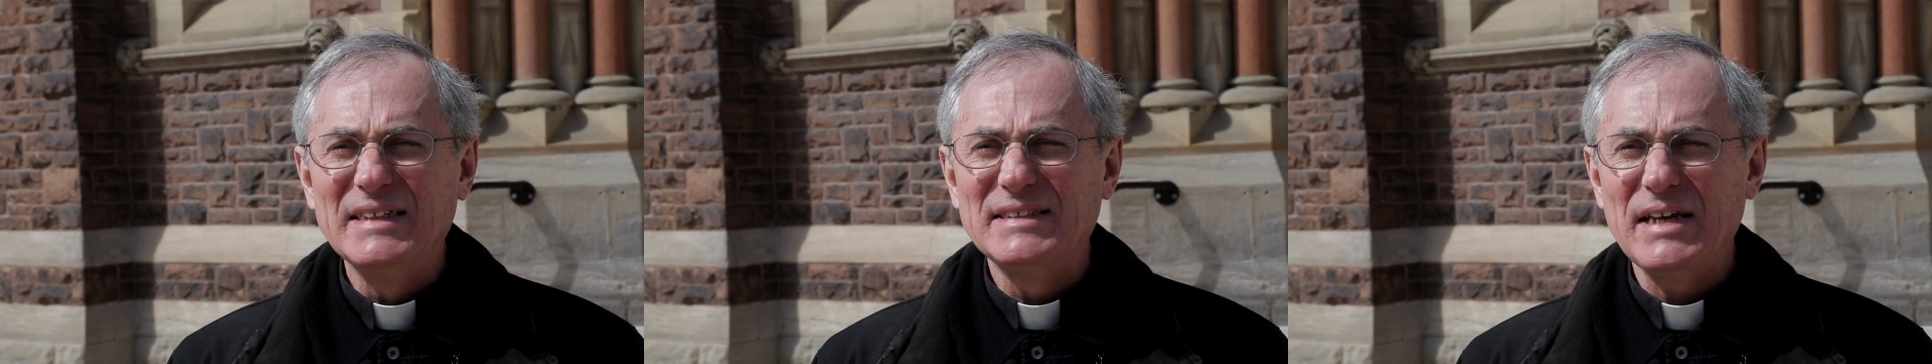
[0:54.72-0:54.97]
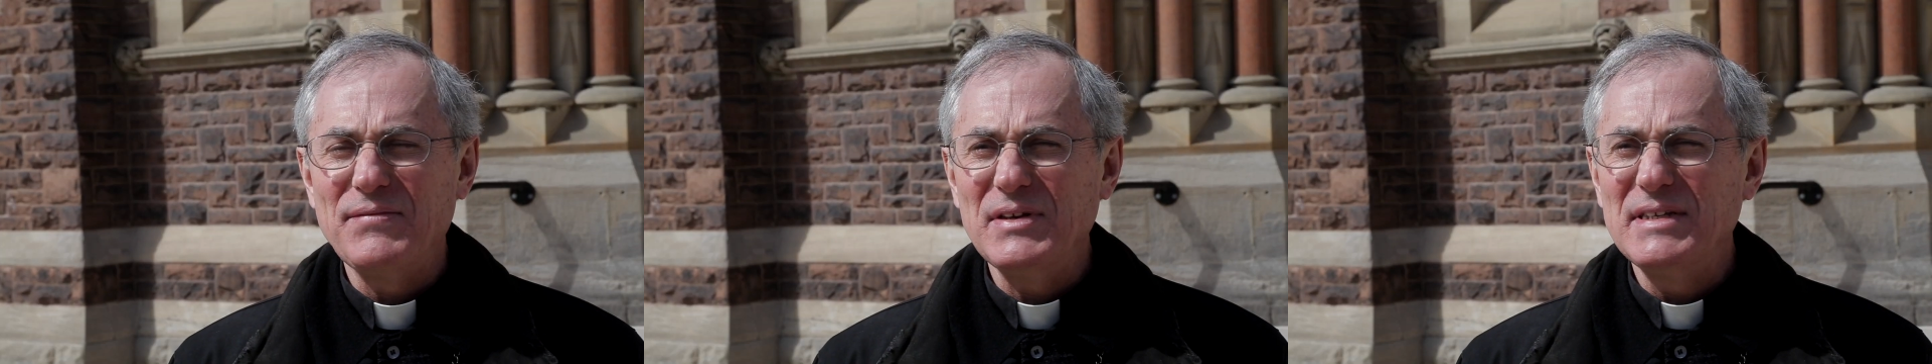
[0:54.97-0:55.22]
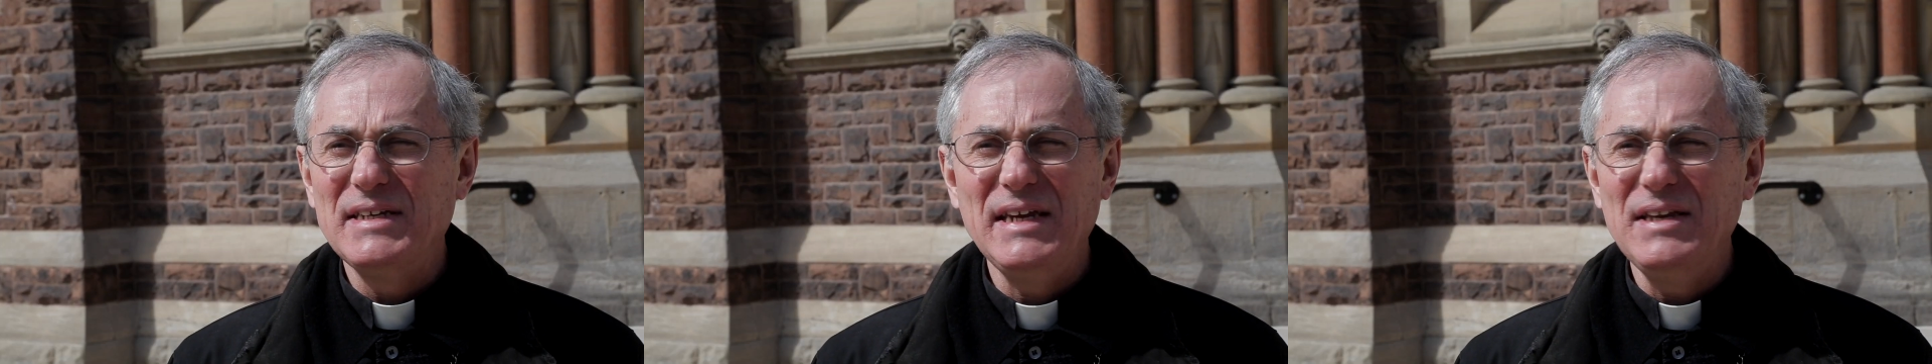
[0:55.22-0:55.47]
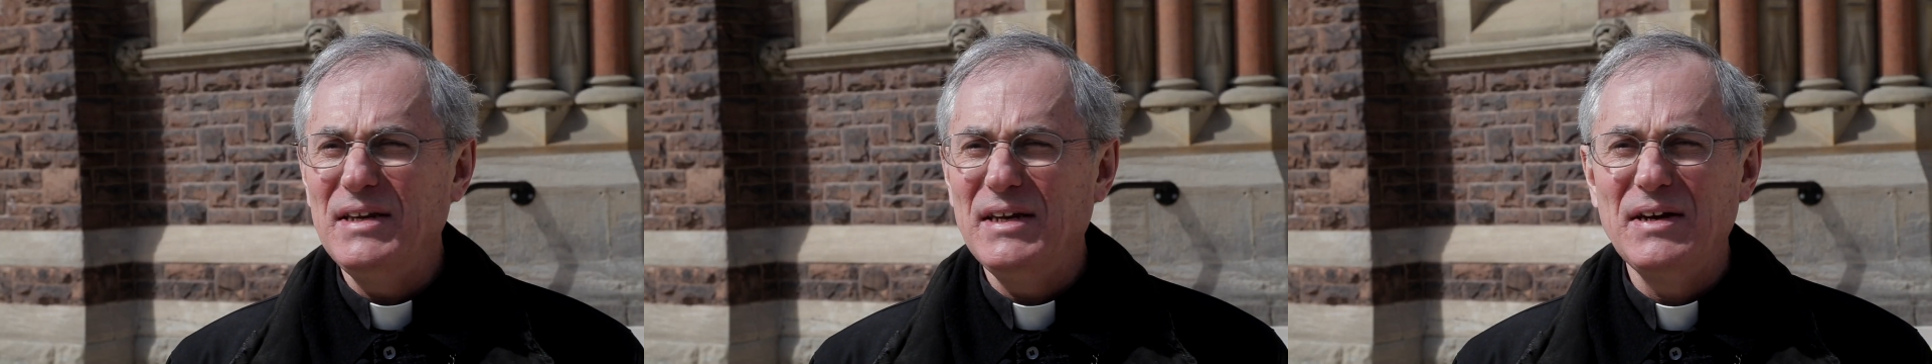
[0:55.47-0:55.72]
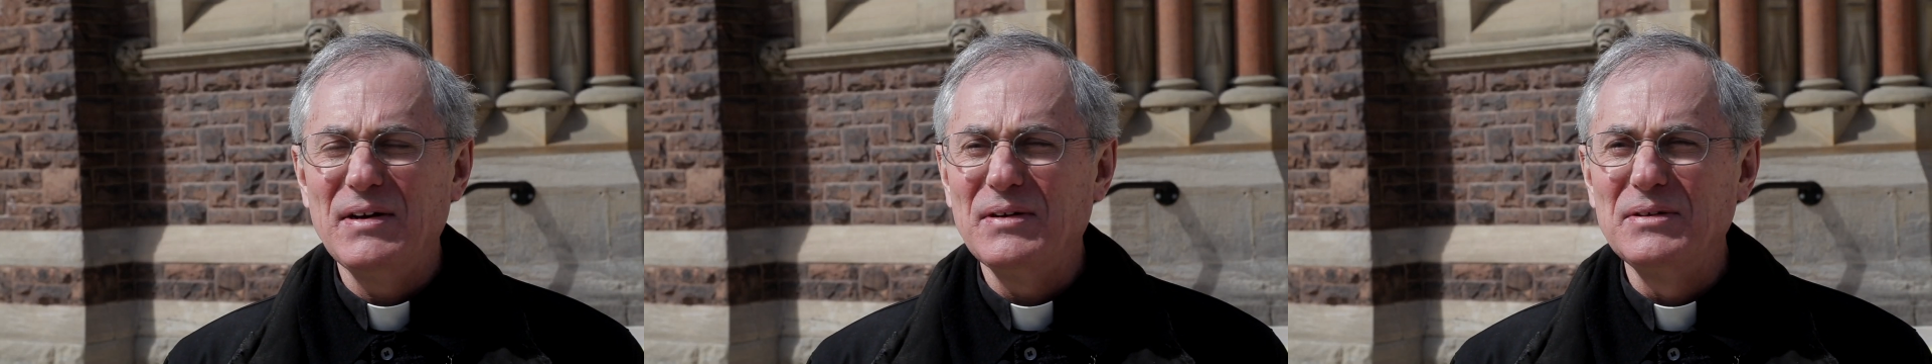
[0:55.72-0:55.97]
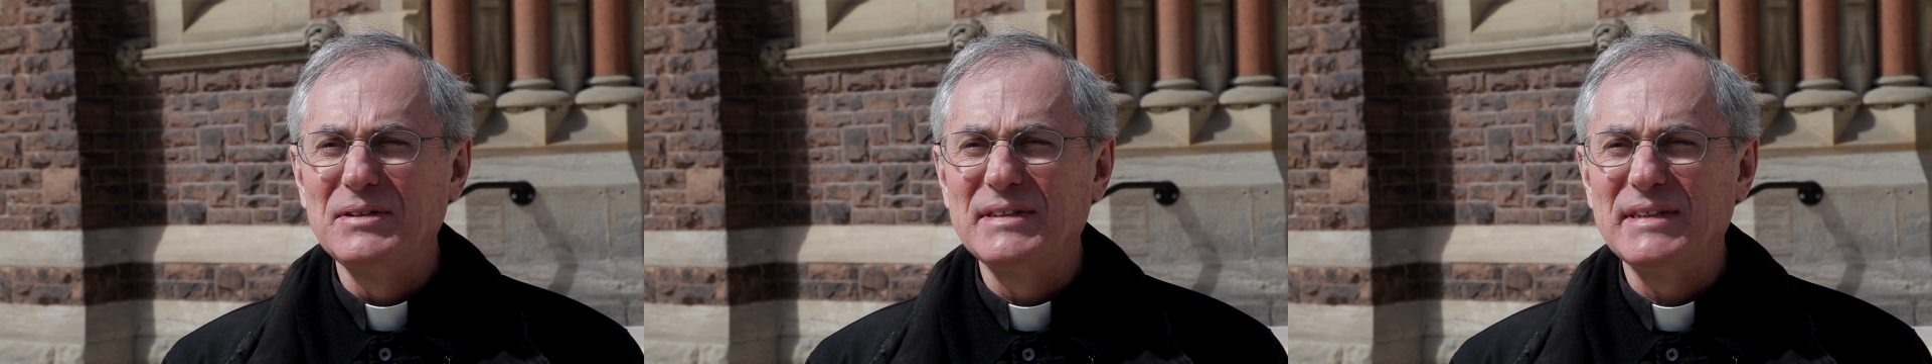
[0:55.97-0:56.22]
17
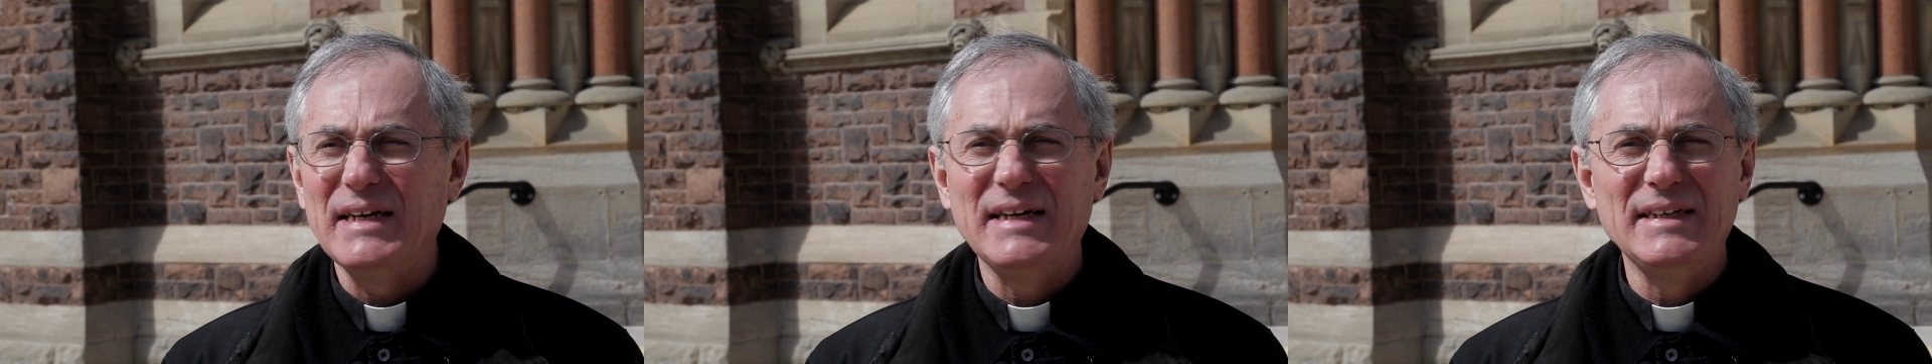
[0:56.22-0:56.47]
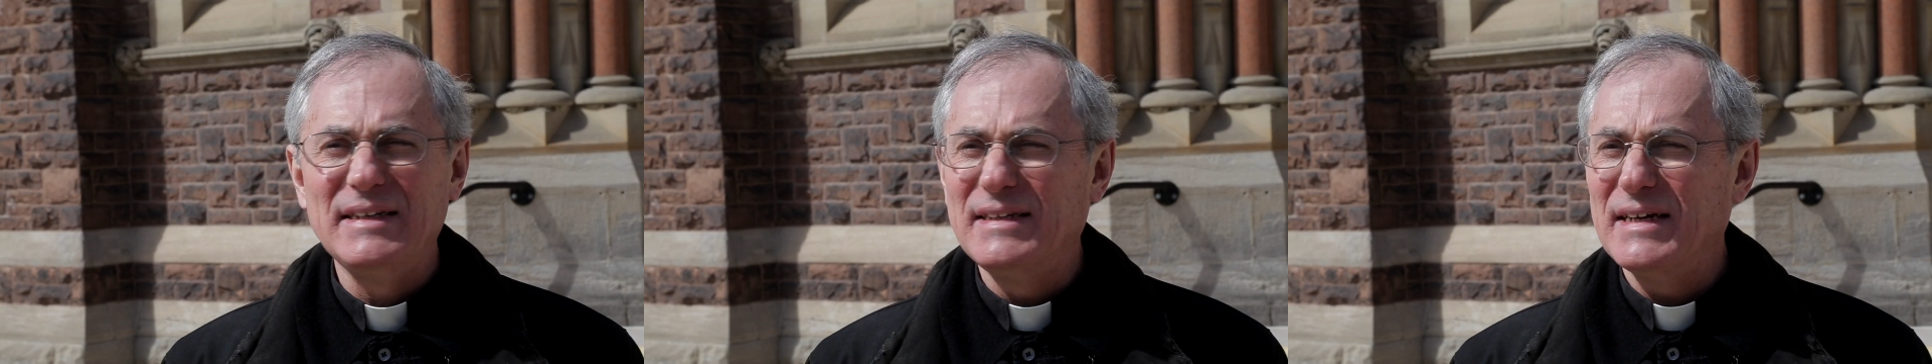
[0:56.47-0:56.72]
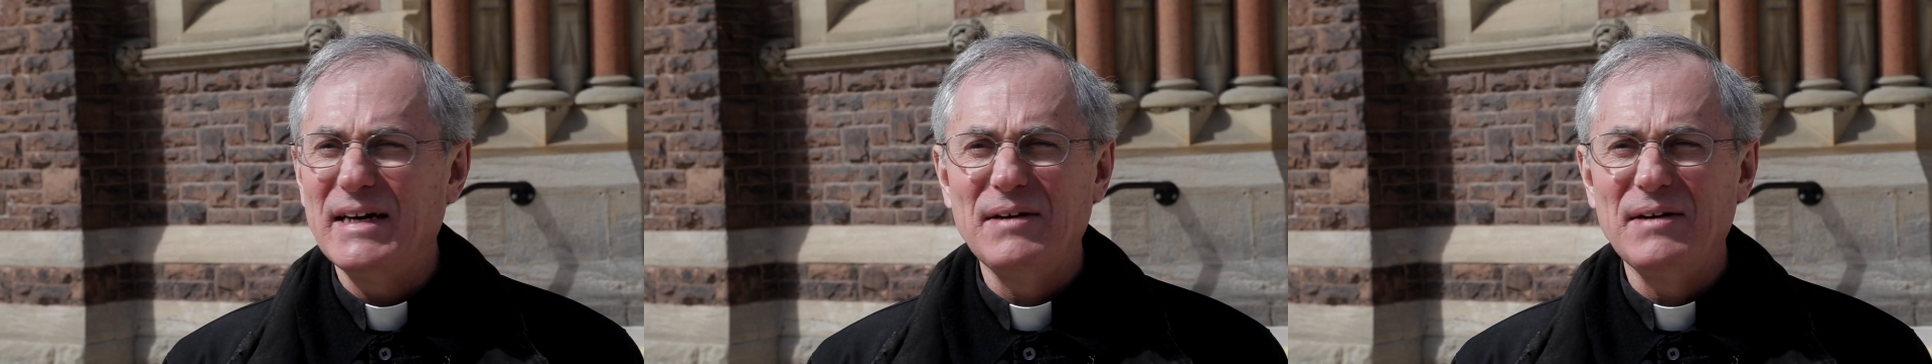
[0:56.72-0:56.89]
years, and